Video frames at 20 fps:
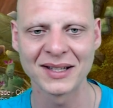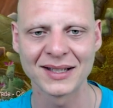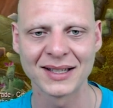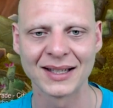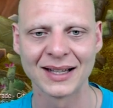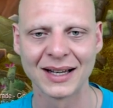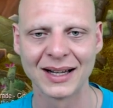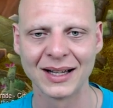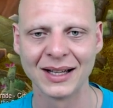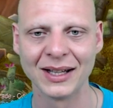
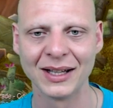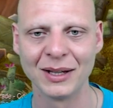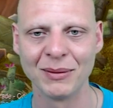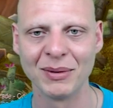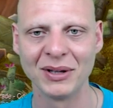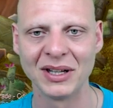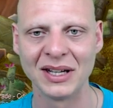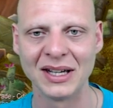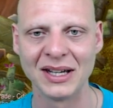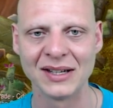makes it a
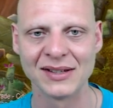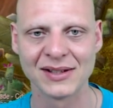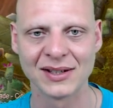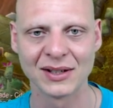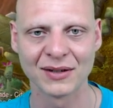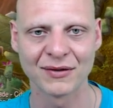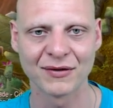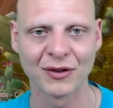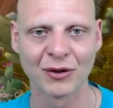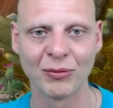little bit
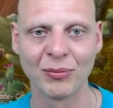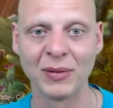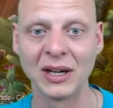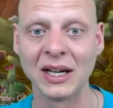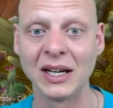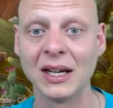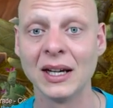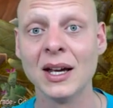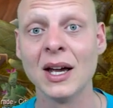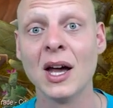easier for
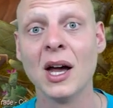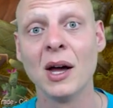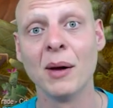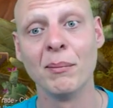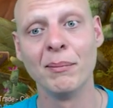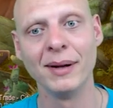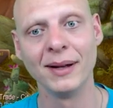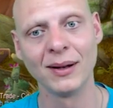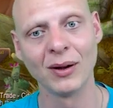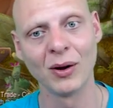me.
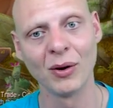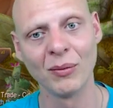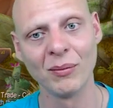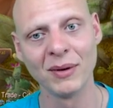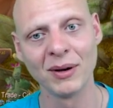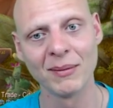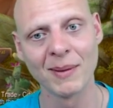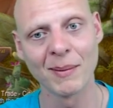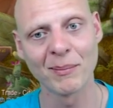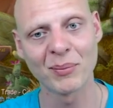
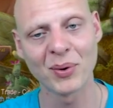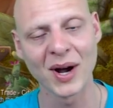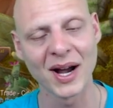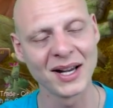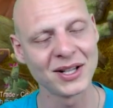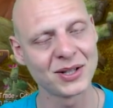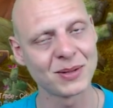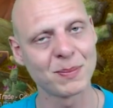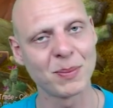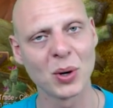Below minimum
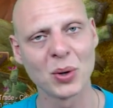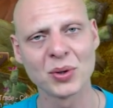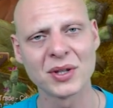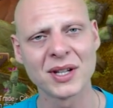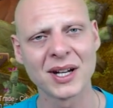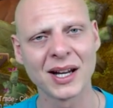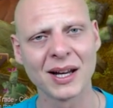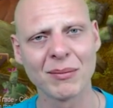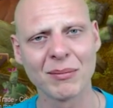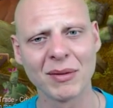price,
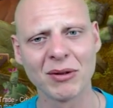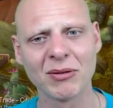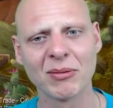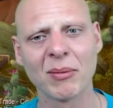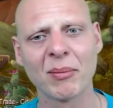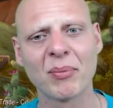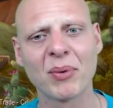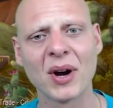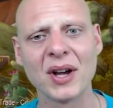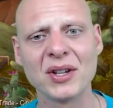posting at
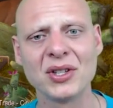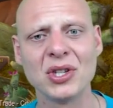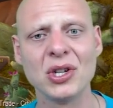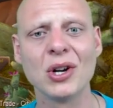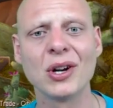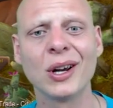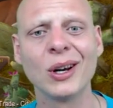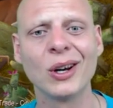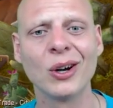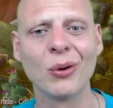minimum
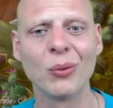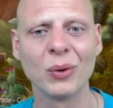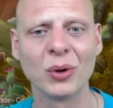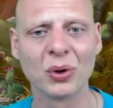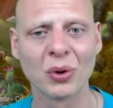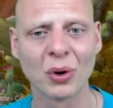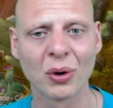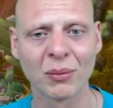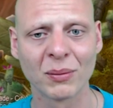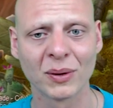price, you can go
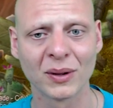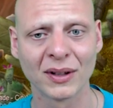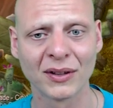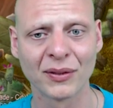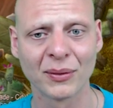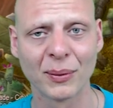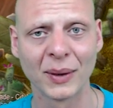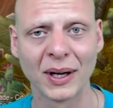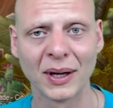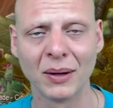with
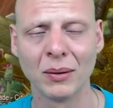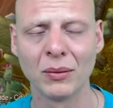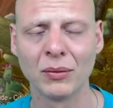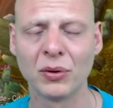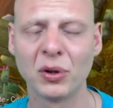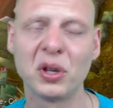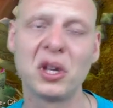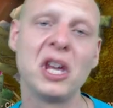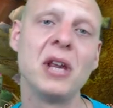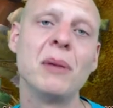normal as
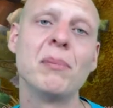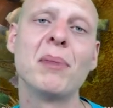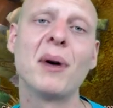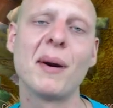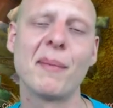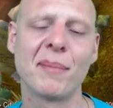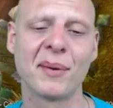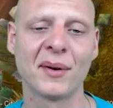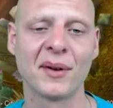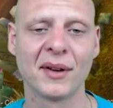well to
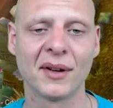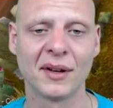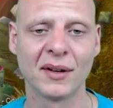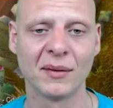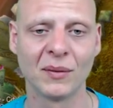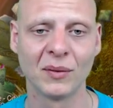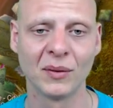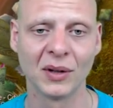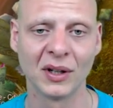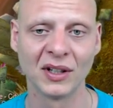keep up
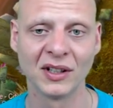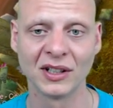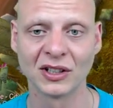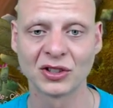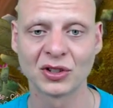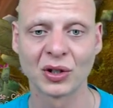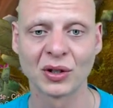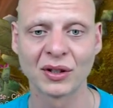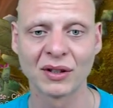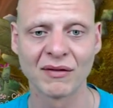
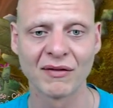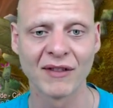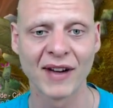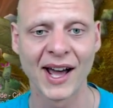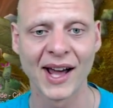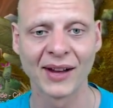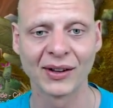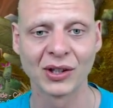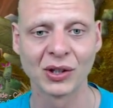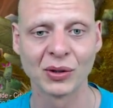a
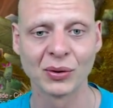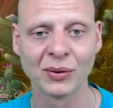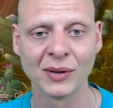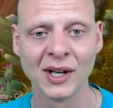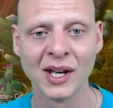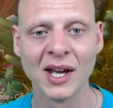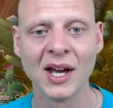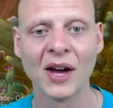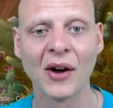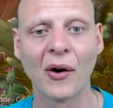certain
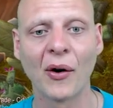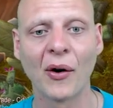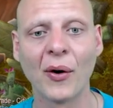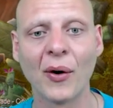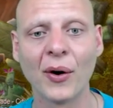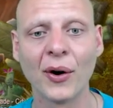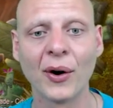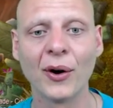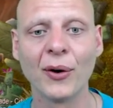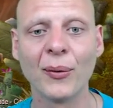value.
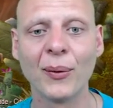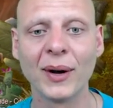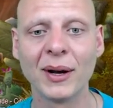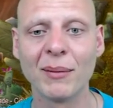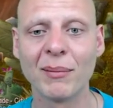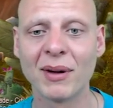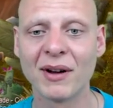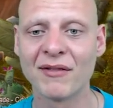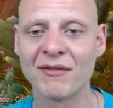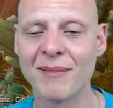Or
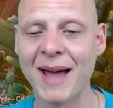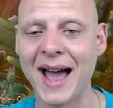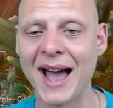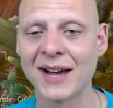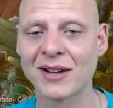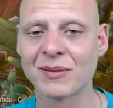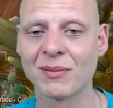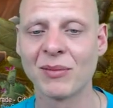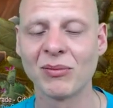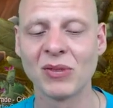when above
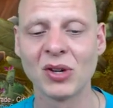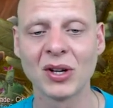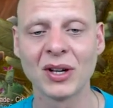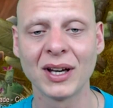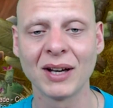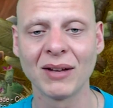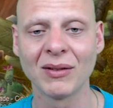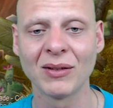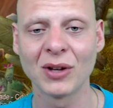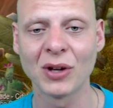maximum,
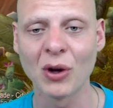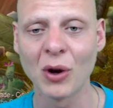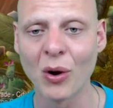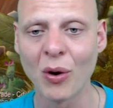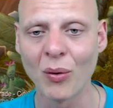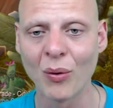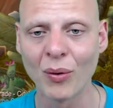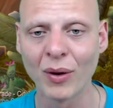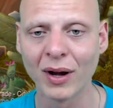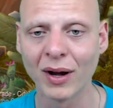you can
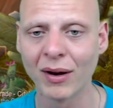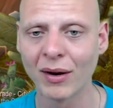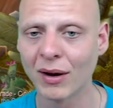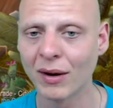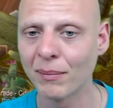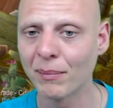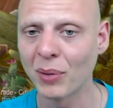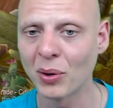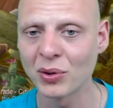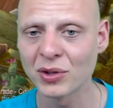go with
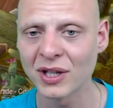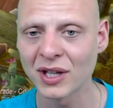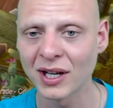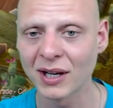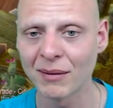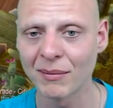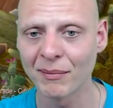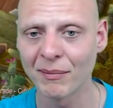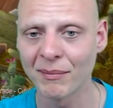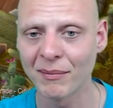
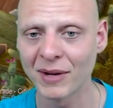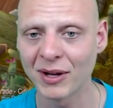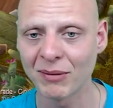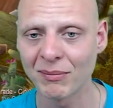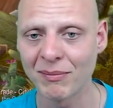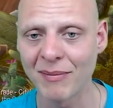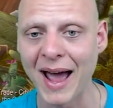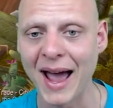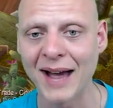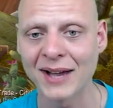posting
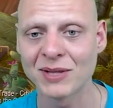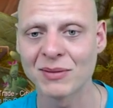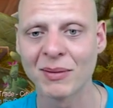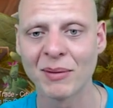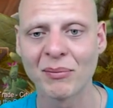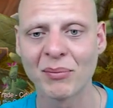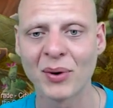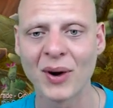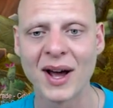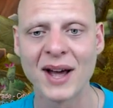with
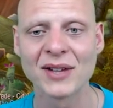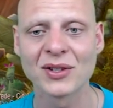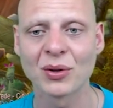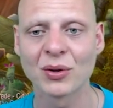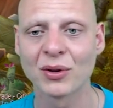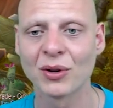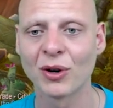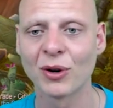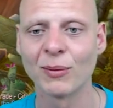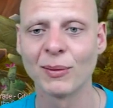maximum
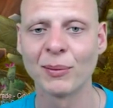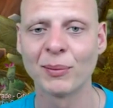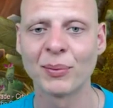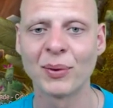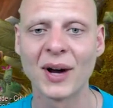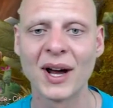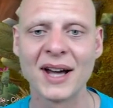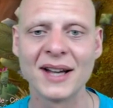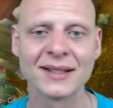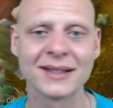price or normal
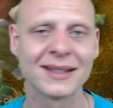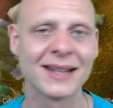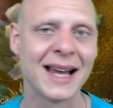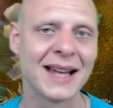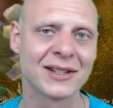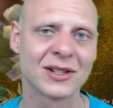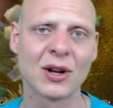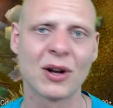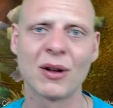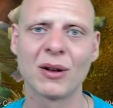price.
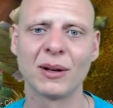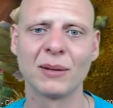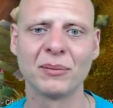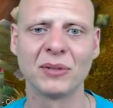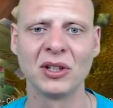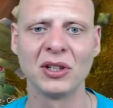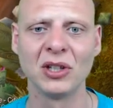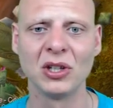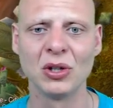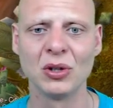That's
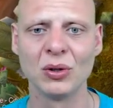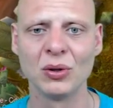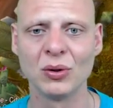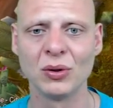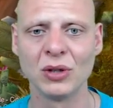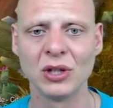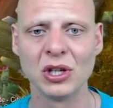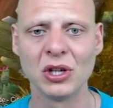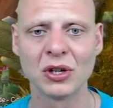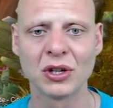all up to
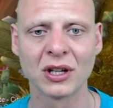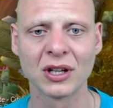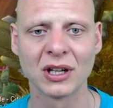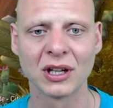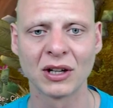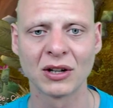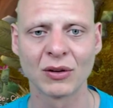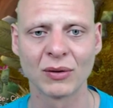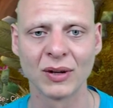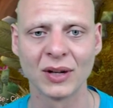you. You
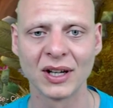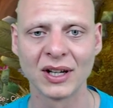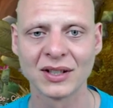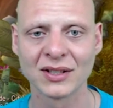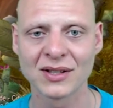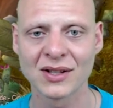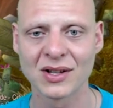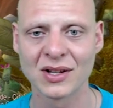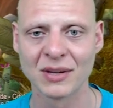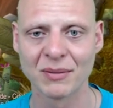can
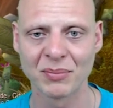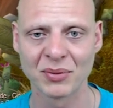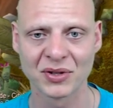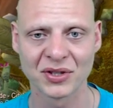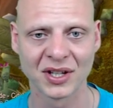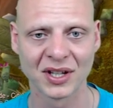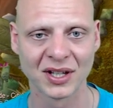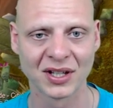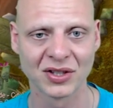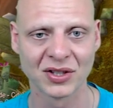increase the
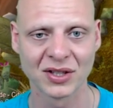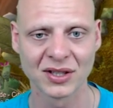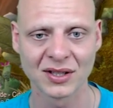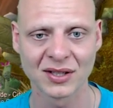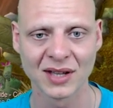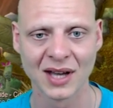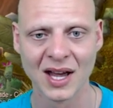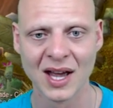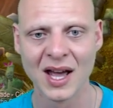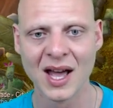
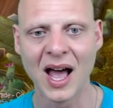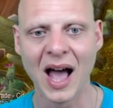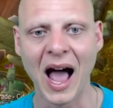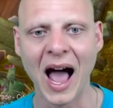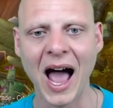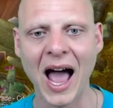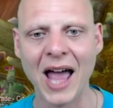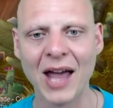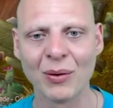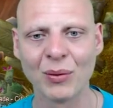percentages.
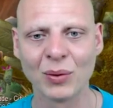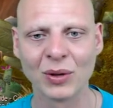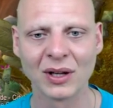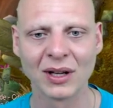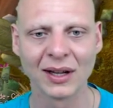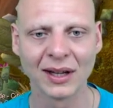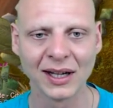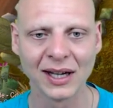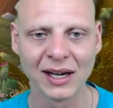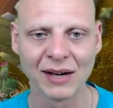I
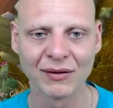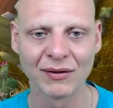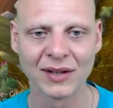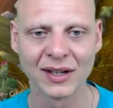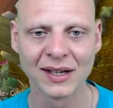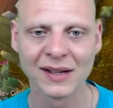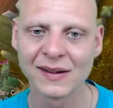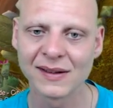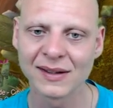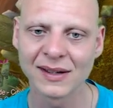would
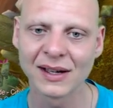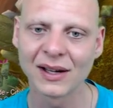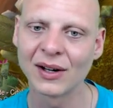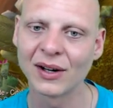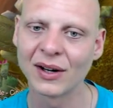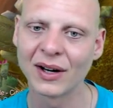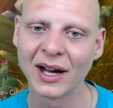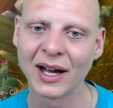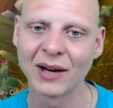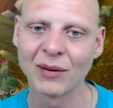leave these
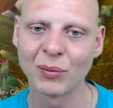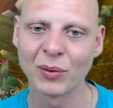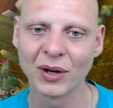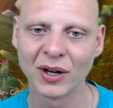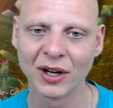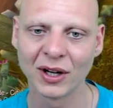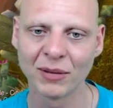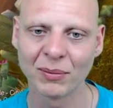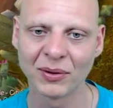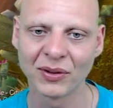here at
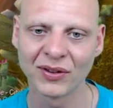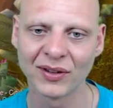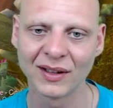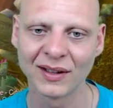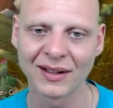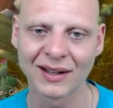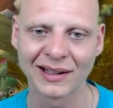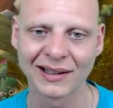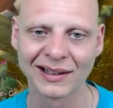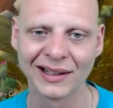
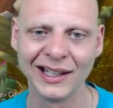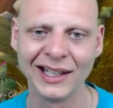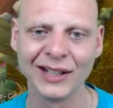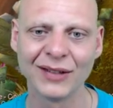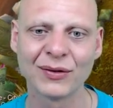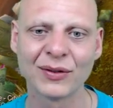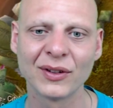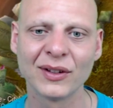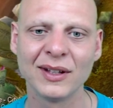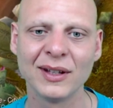100%, at
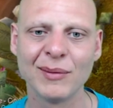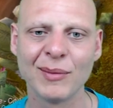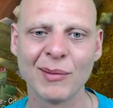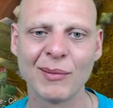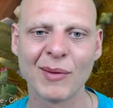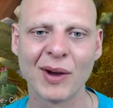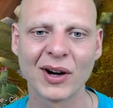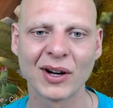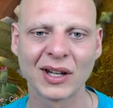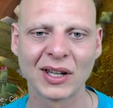least for
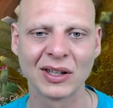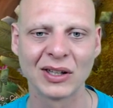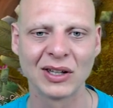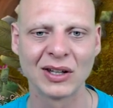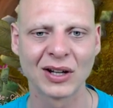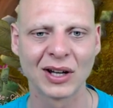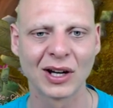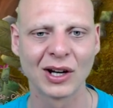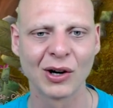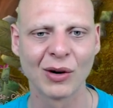DB
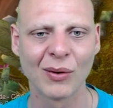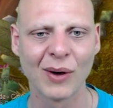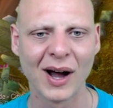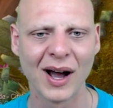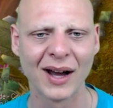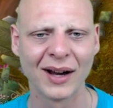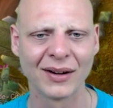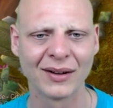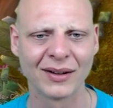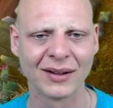market. You can
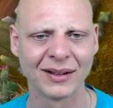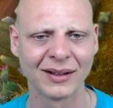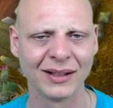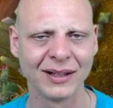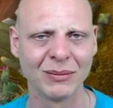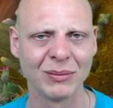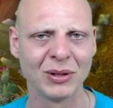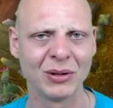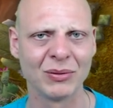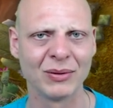go higher
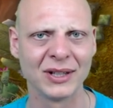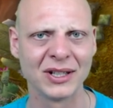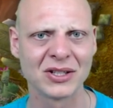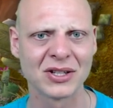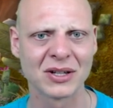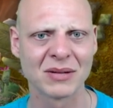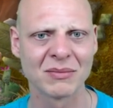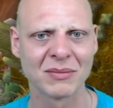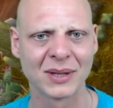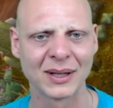than DB
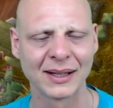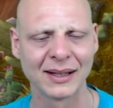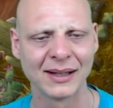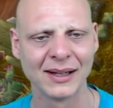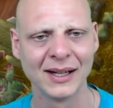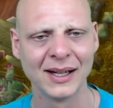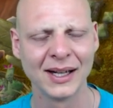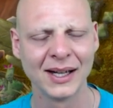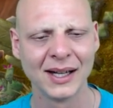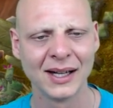region,
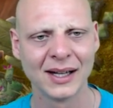but